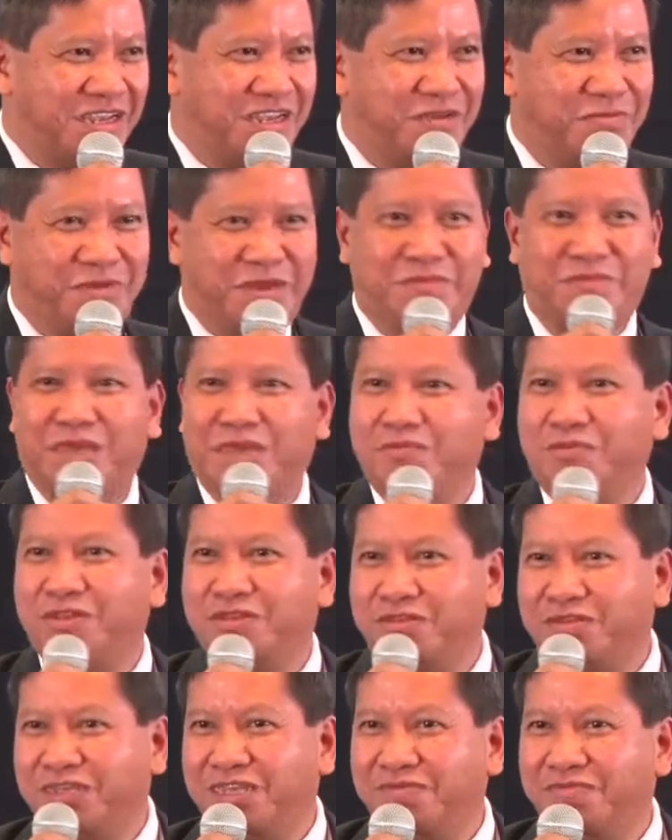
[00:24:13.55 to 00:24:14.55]
You may be able
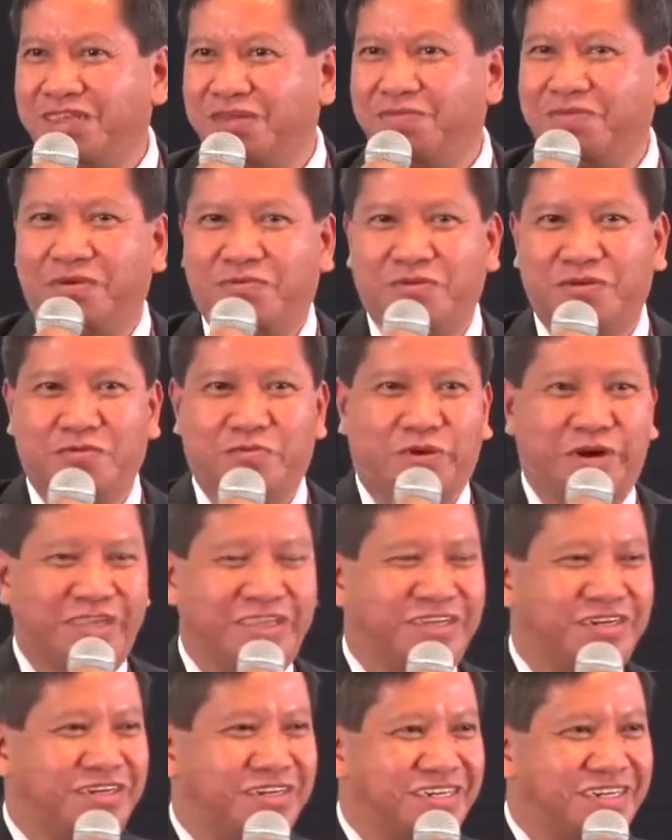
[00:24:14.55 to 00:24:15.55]
to give them a few
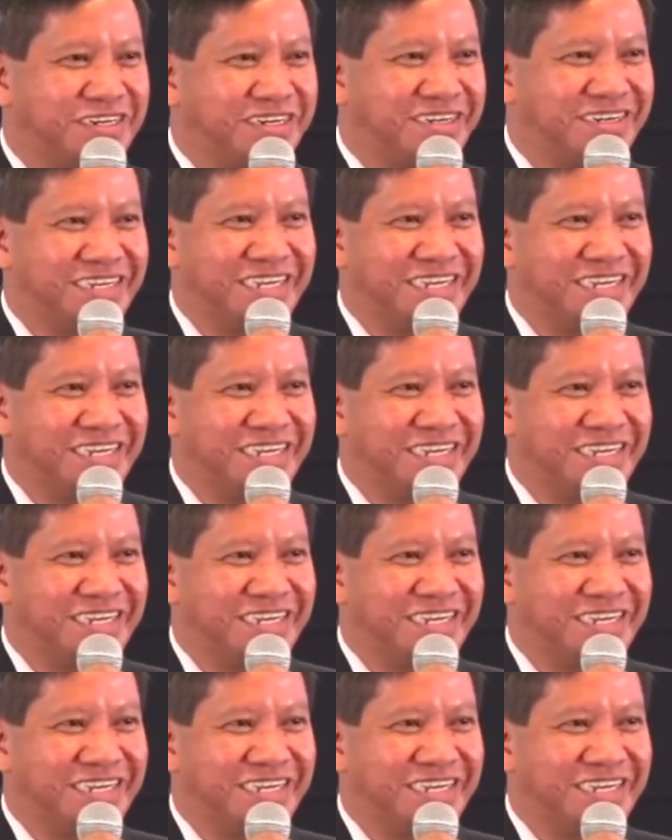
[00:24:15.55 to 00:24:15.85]
pointers.